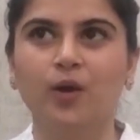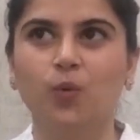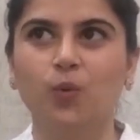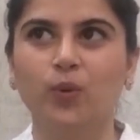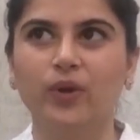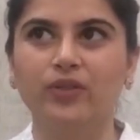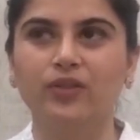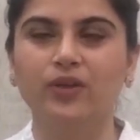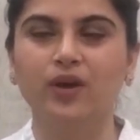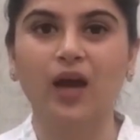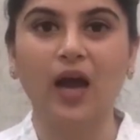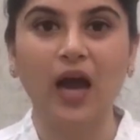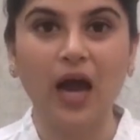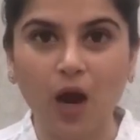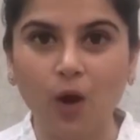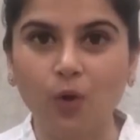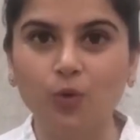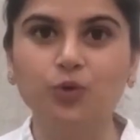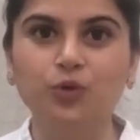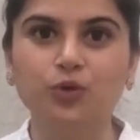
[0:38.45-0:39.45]
with
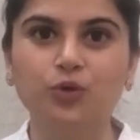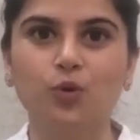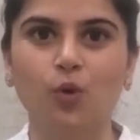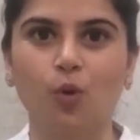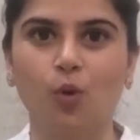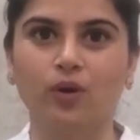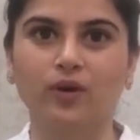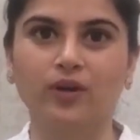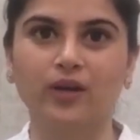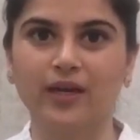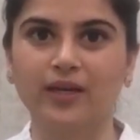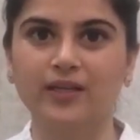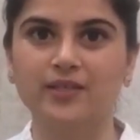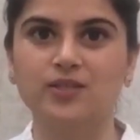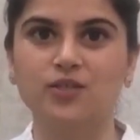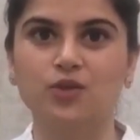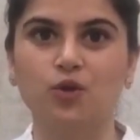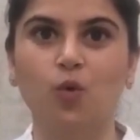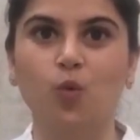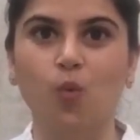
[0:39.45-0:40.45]
how do you
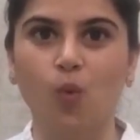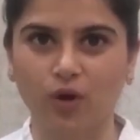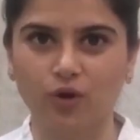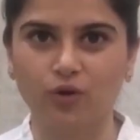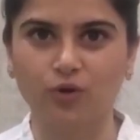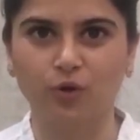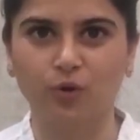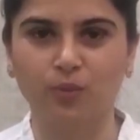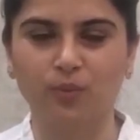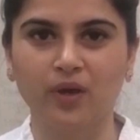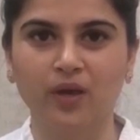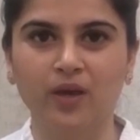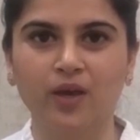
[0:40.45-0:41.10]
organize your wardrobe.